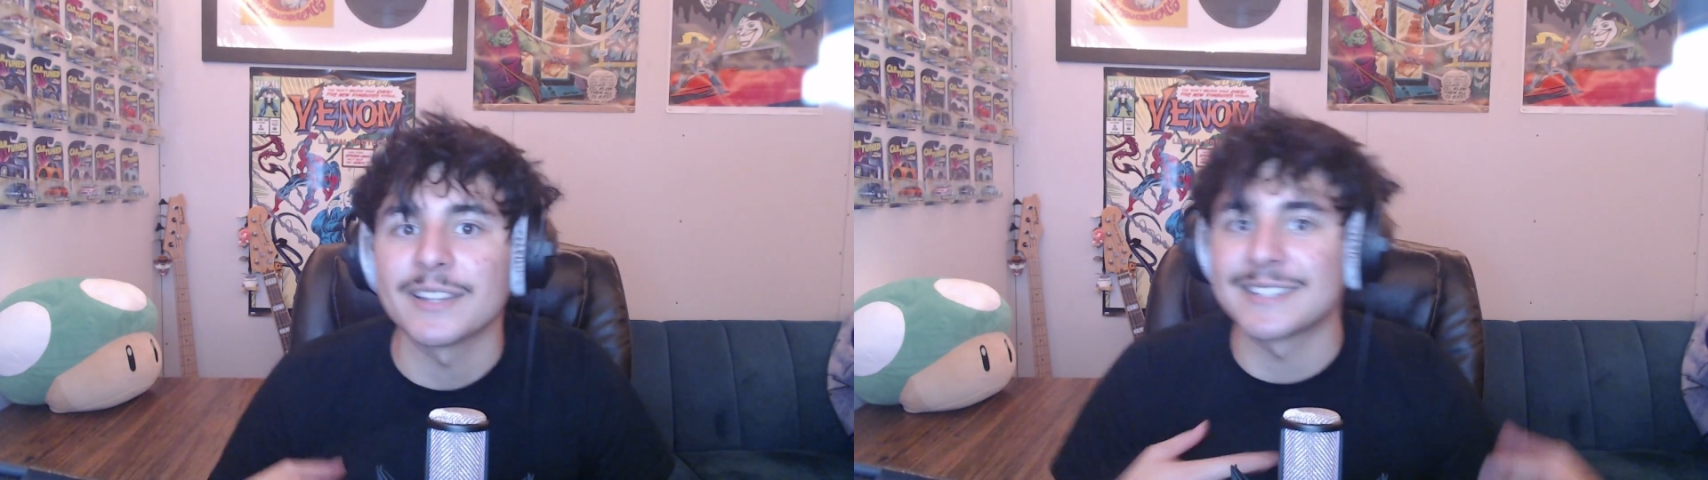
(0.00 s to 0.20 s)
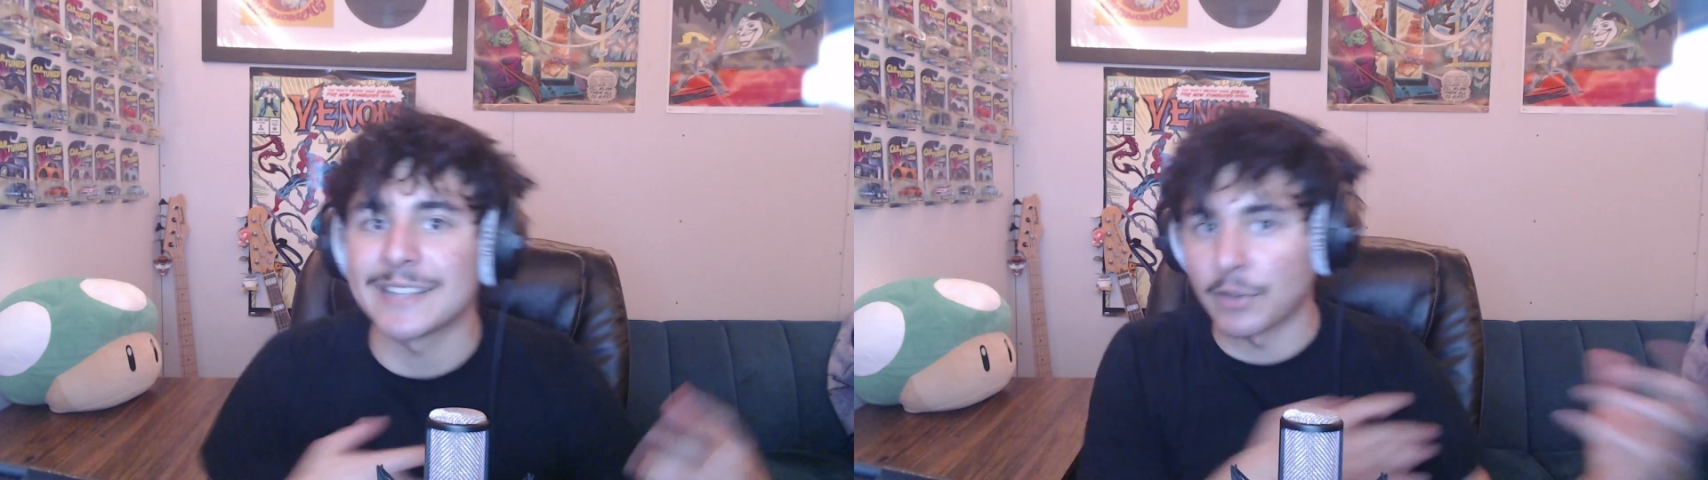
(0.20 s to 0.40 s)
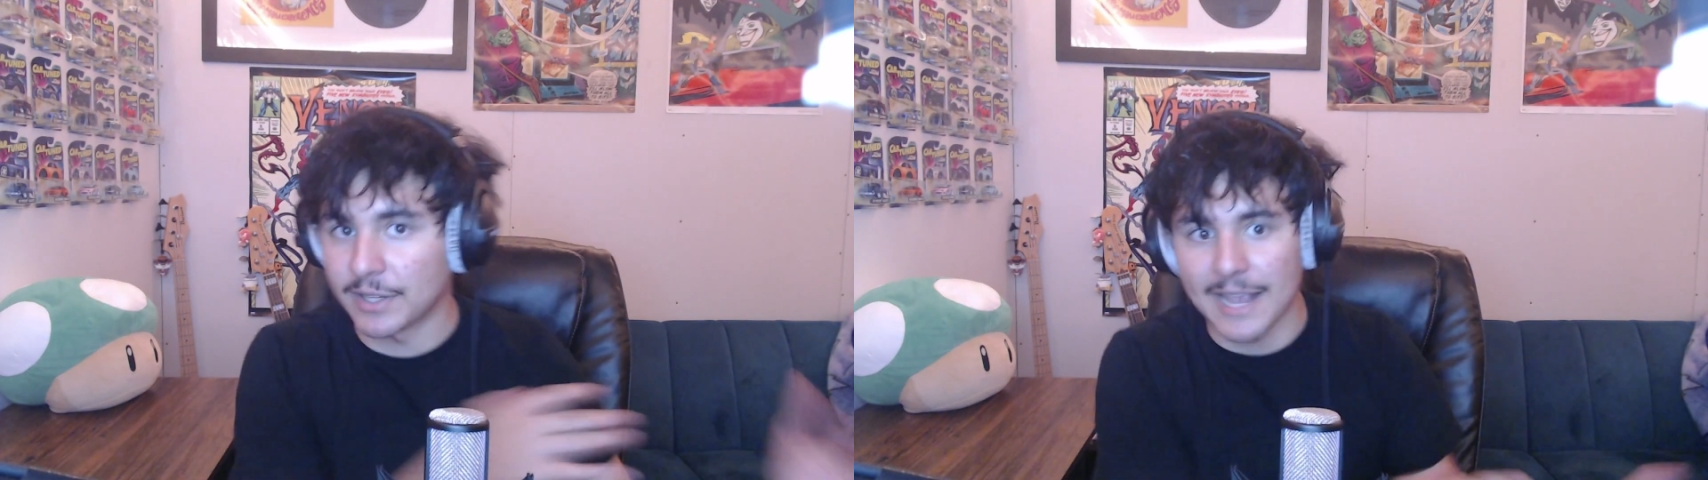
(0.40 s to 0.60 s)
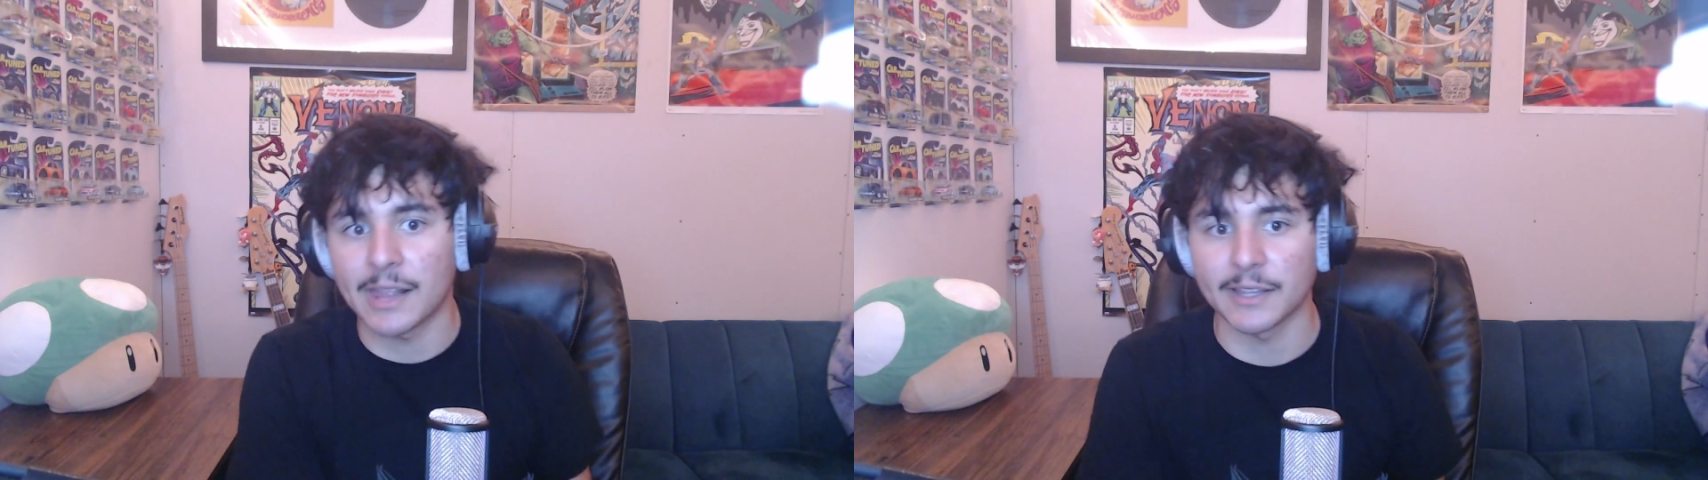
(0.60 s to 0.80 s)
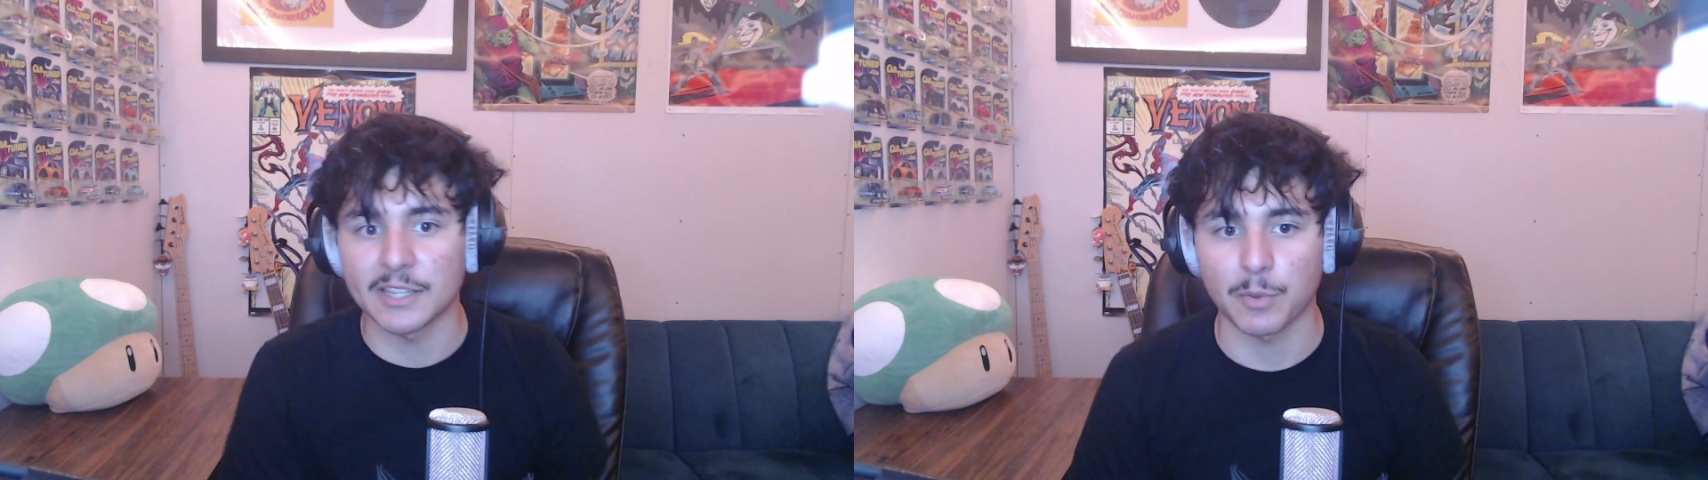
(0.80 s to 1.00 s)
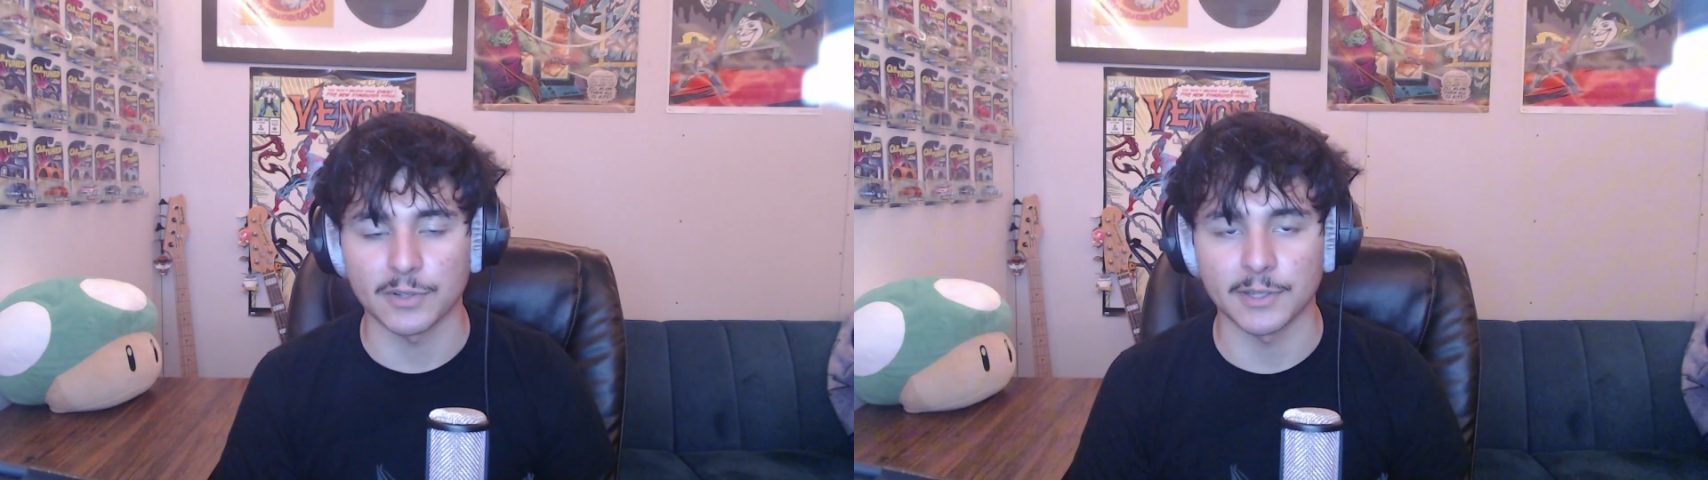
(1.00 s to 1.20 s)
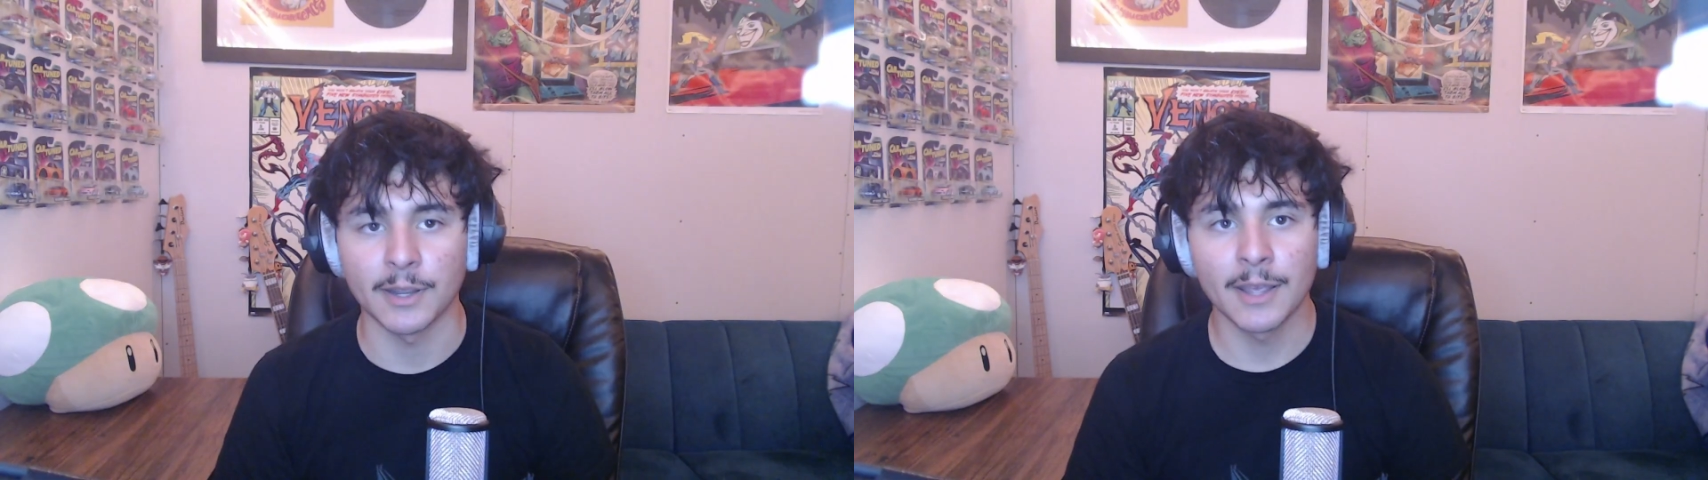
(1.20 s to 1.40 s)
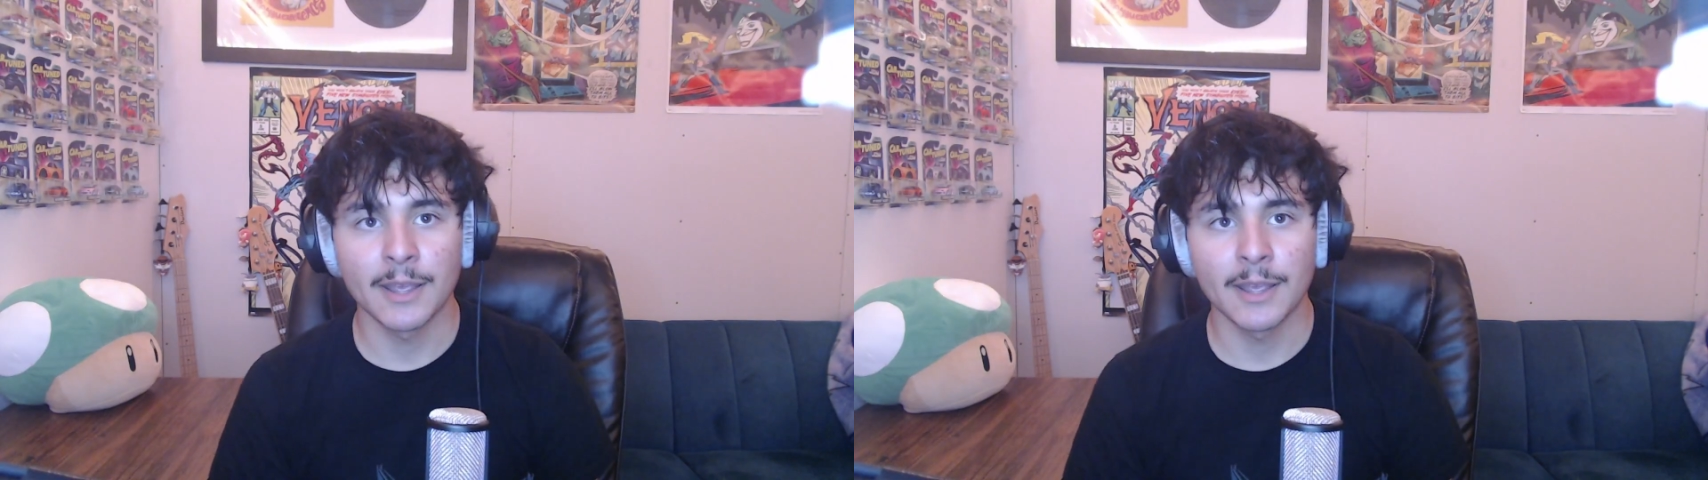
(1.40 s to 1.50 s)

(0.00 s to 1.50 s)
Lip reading: to sound exactly like this person.